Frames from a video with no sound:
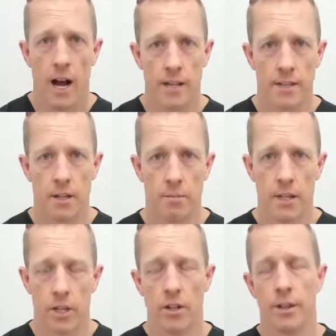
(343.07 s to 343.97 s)
ice can be
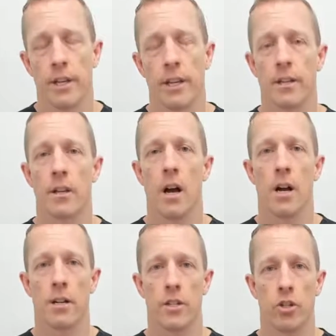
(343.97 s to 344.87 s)
a good thing
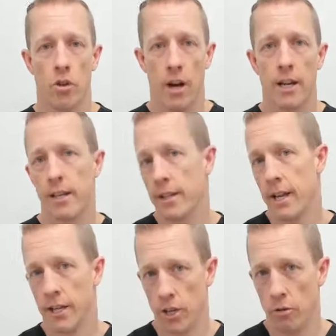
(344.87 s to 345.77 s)
uh, to try in
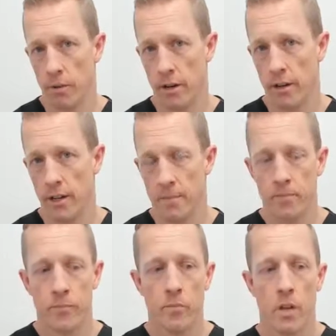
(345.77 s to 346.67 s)
that acute period.
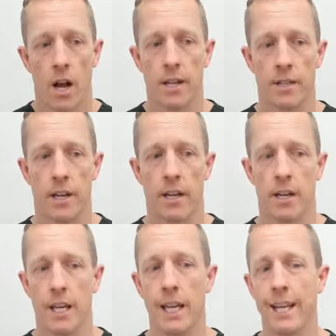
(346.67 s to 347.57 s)
I say
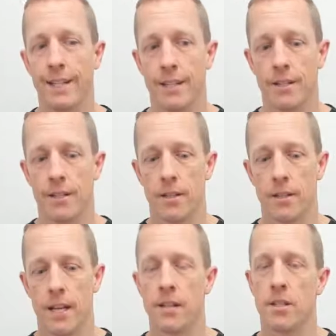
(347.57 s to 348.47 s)
heat is
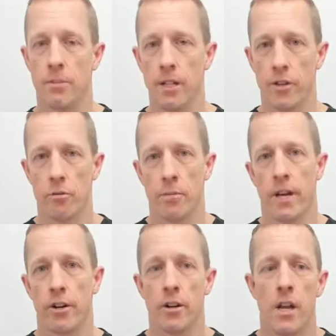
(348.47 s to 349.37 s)
tends to be a little
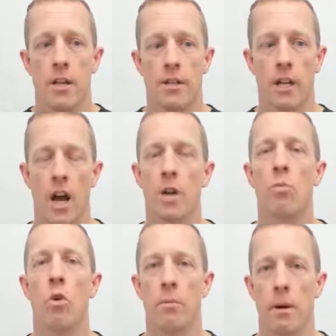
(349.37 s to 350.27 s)
better to kind of
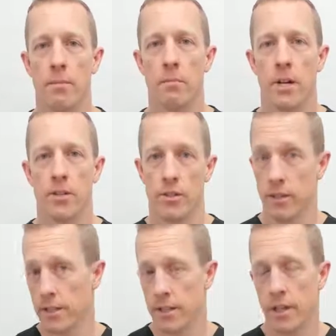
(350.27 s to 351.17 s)
warm up the muscles.
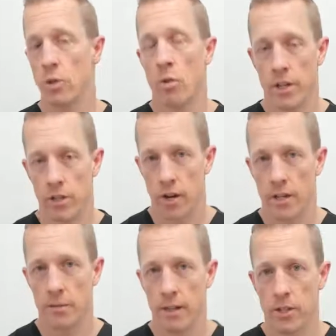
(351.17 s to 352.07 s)
Let's say you want to try
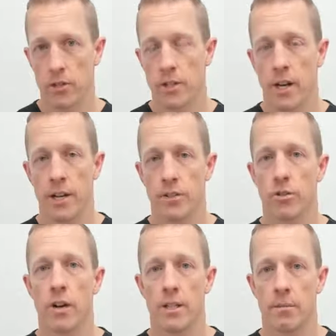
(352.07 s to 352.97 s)
some exercise or
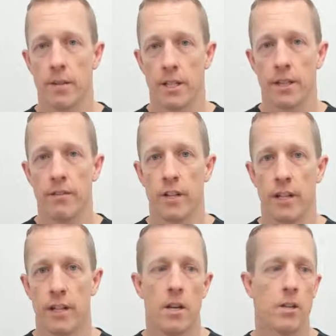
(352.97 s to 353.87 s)
try some
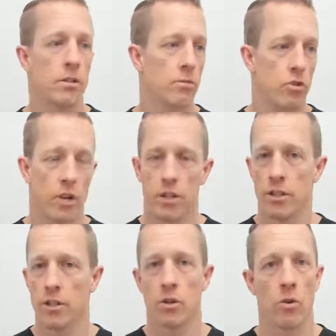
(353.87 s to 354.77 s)
activity, some
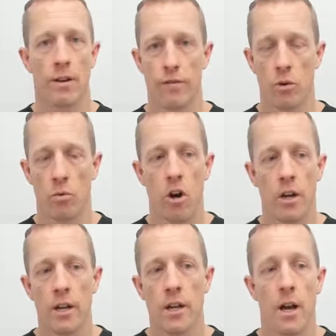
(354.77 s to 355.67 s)
stretches, or go out for a
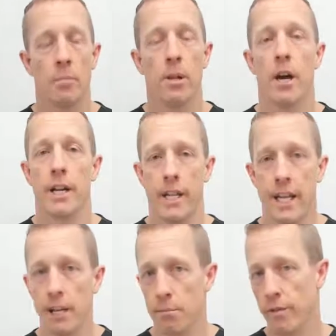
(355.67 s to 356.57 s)
walk applying
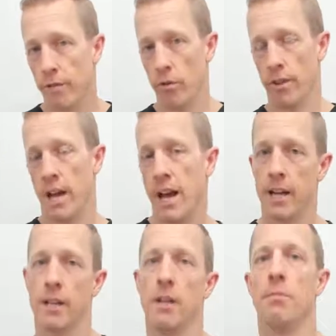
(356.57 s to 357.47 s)
heat before
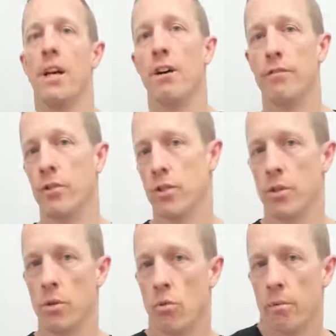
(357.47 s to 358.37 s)
that can be helpful just
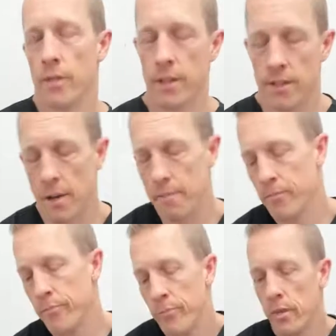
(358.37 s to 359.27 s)
to warm things up.
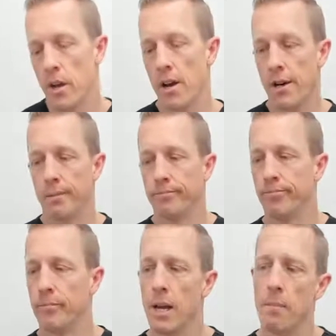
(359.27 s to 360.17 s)
Um,
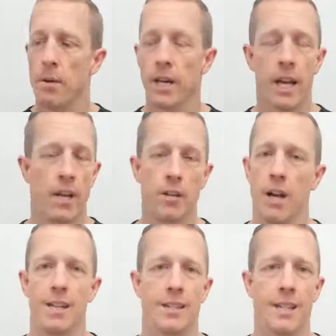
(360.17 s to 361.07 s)
but again,
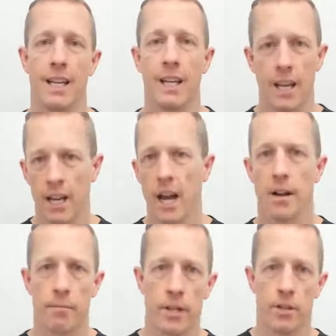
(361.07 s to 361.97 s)
ice and heat can kind
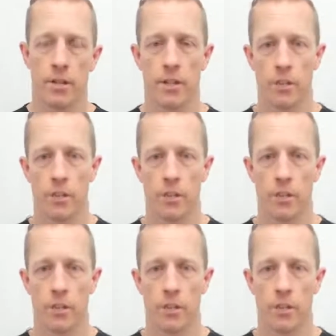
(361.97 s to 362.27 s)
of be used